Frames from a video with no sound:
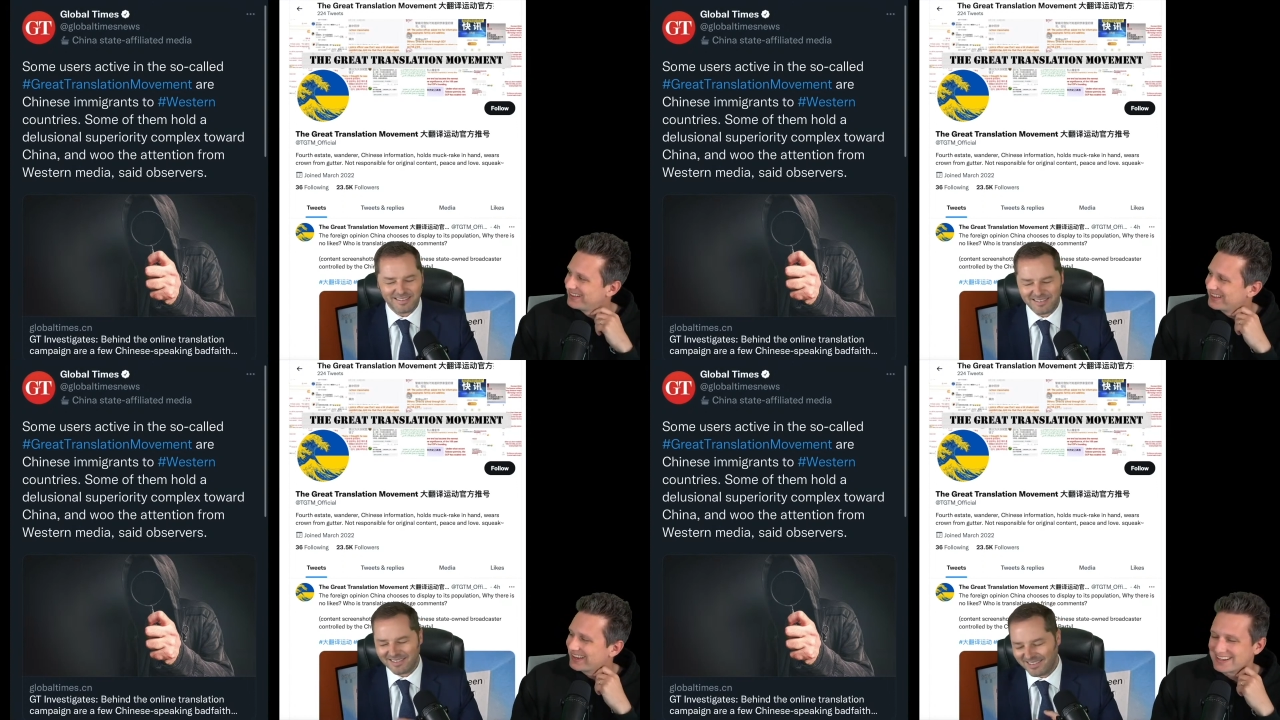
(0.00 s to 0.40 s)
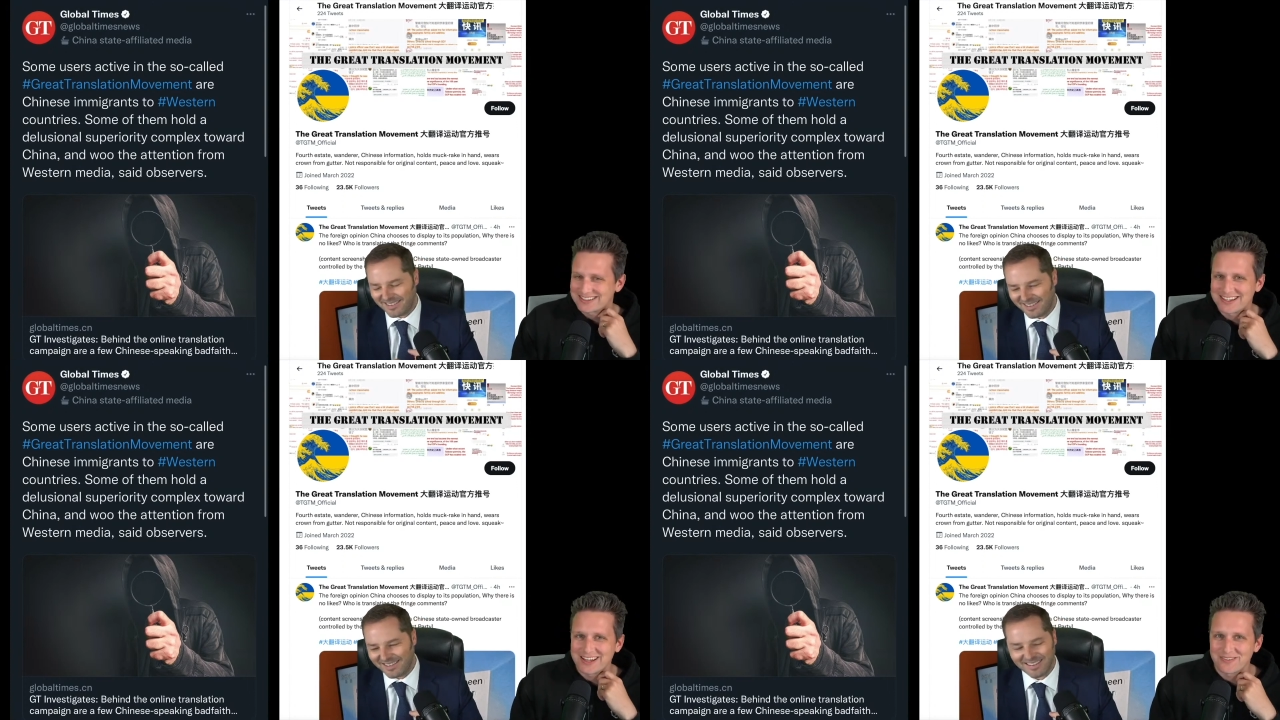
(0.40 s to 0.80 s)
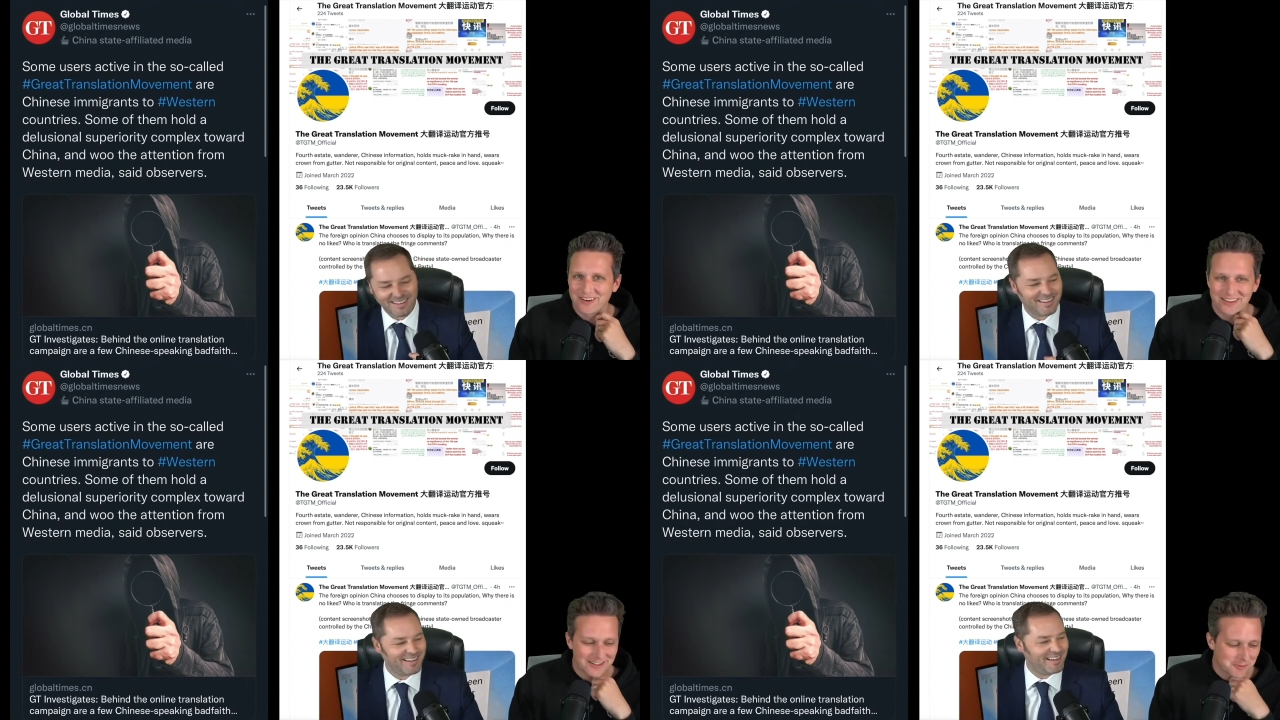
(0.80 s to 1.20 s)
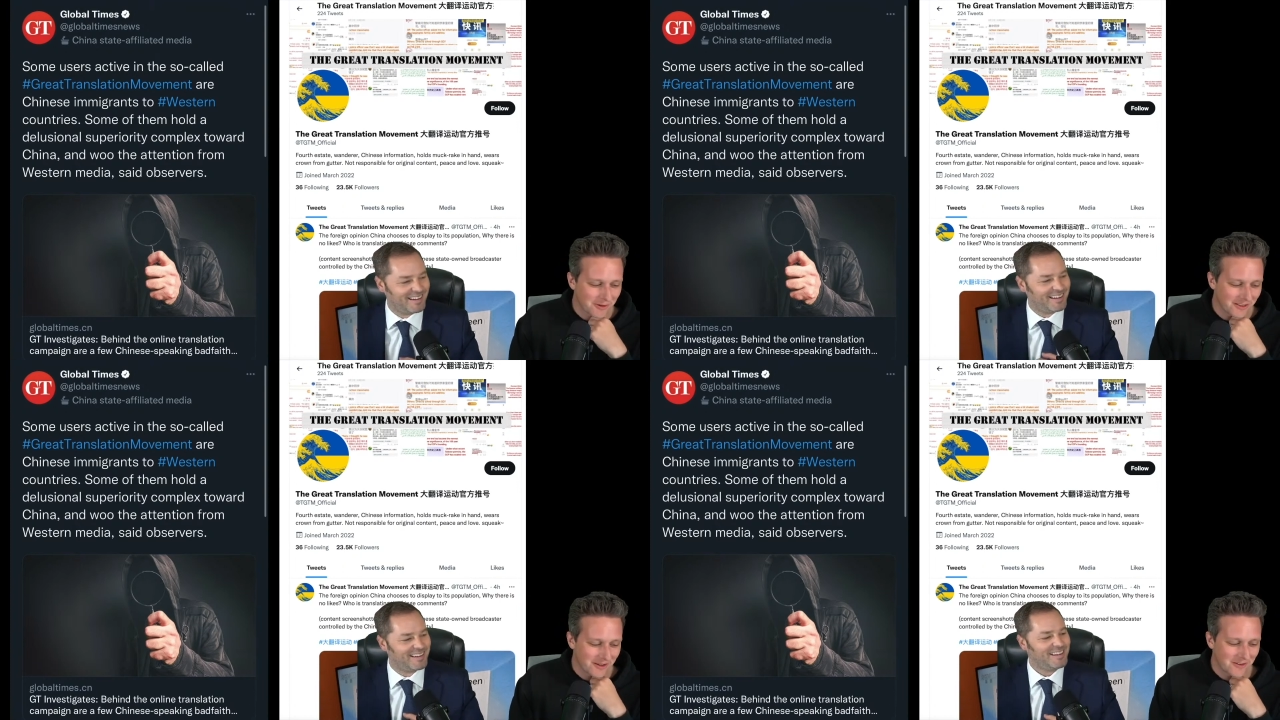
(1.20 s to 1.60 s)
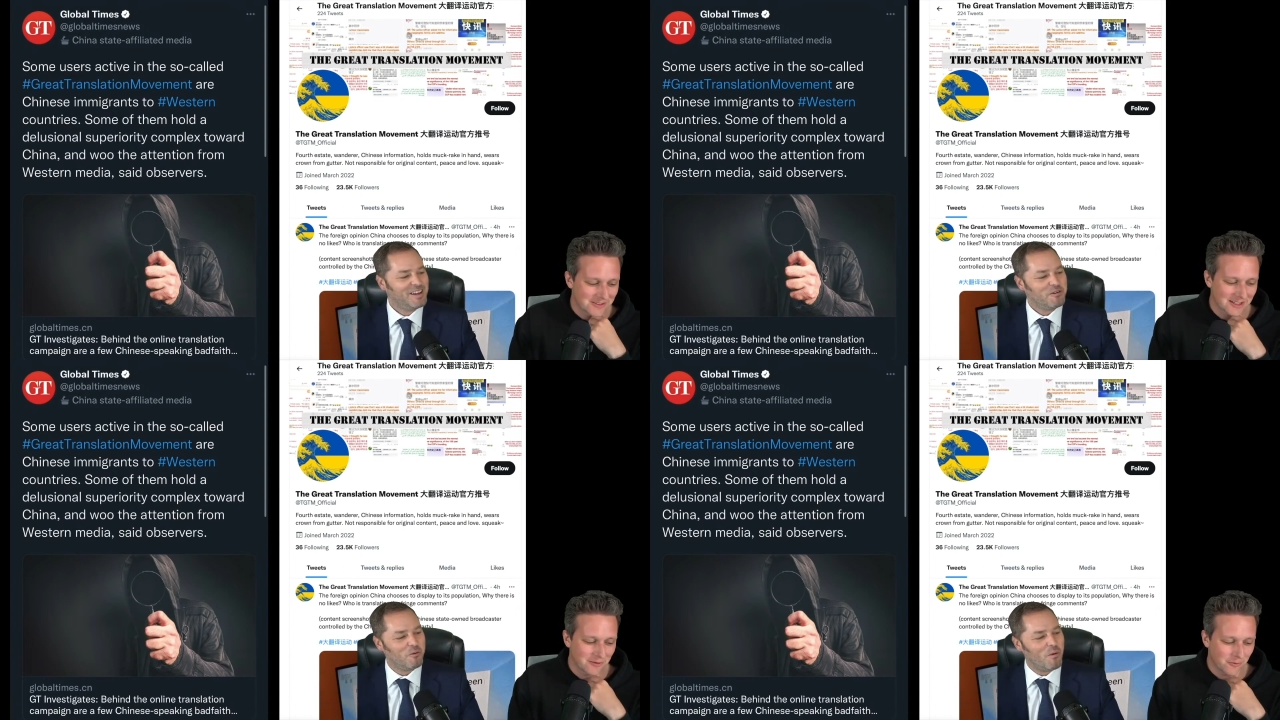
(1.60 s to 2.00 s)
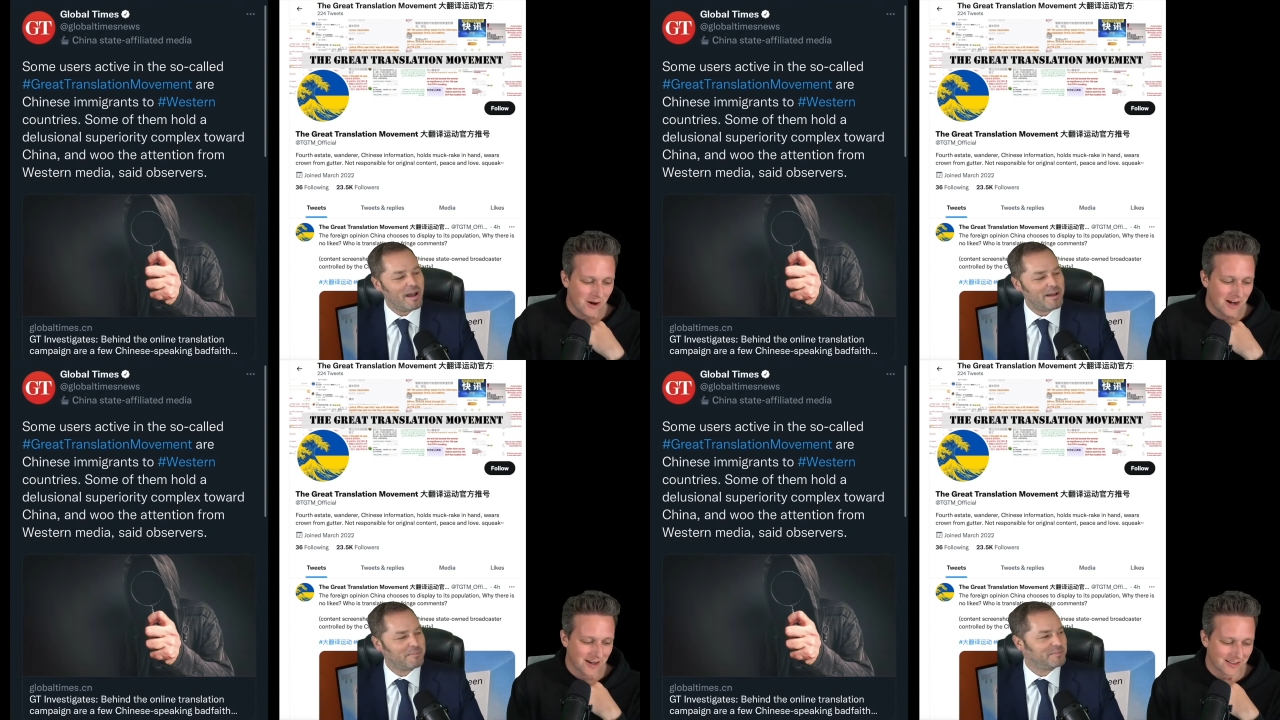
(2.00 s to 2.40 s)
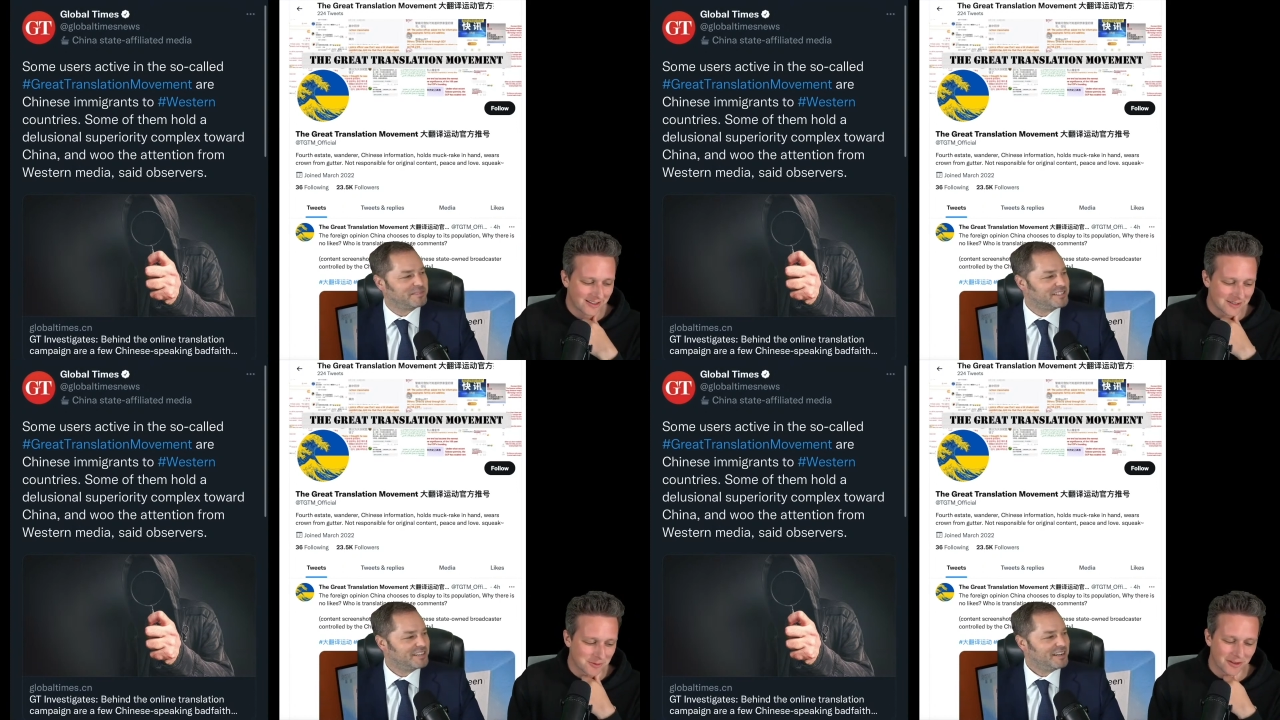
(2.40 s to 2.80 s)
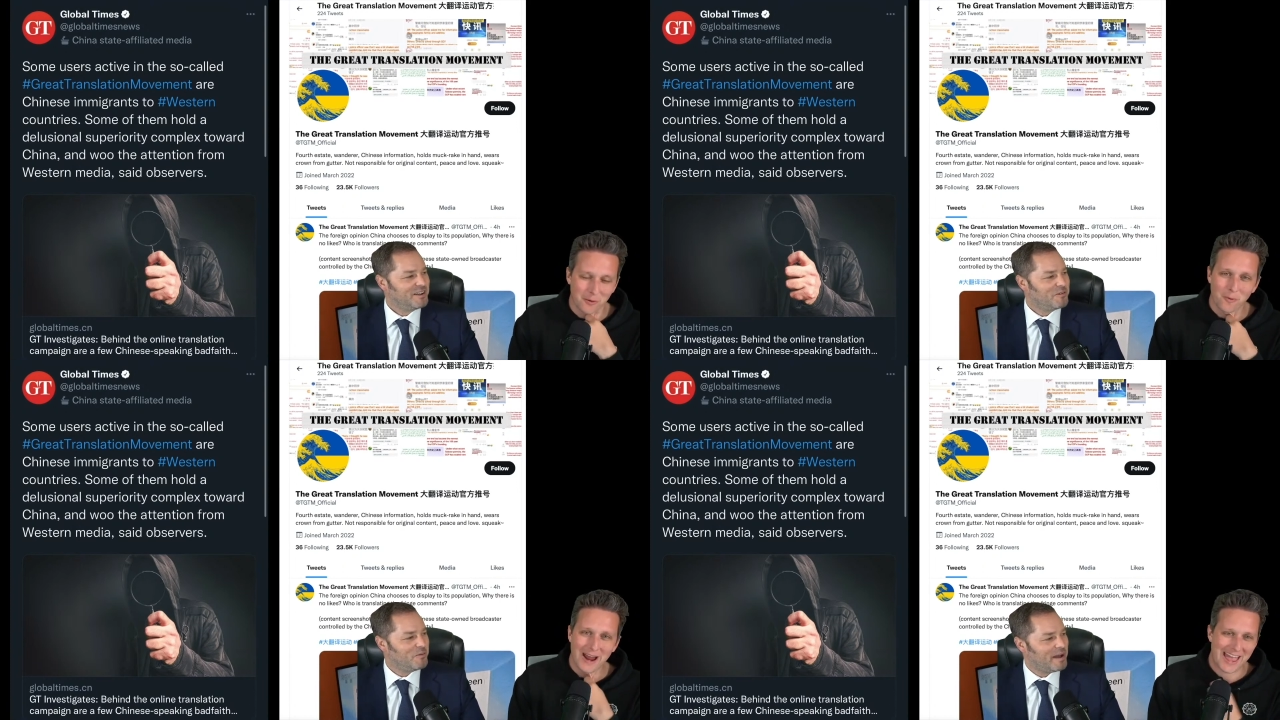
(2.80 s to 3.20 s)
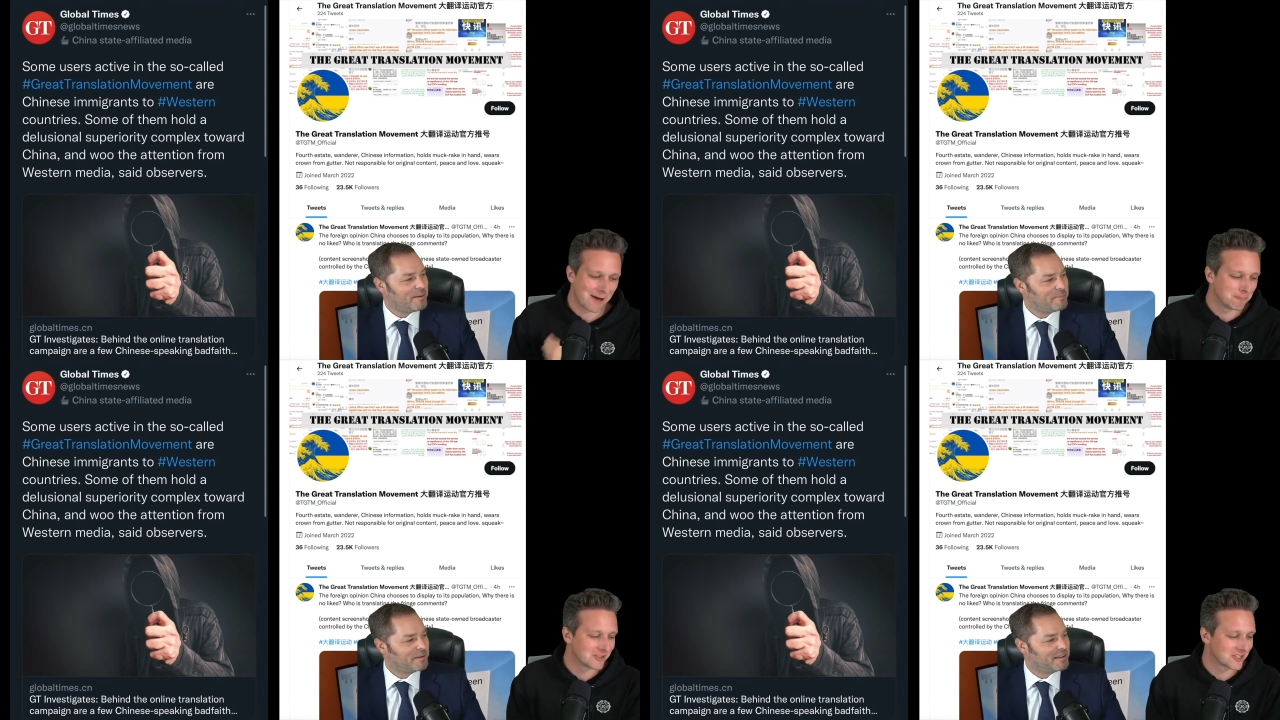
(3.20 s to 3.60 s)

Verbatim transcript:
Speaker 1: They got his name right. They spelled it instead of Wang, they spelled it Wang.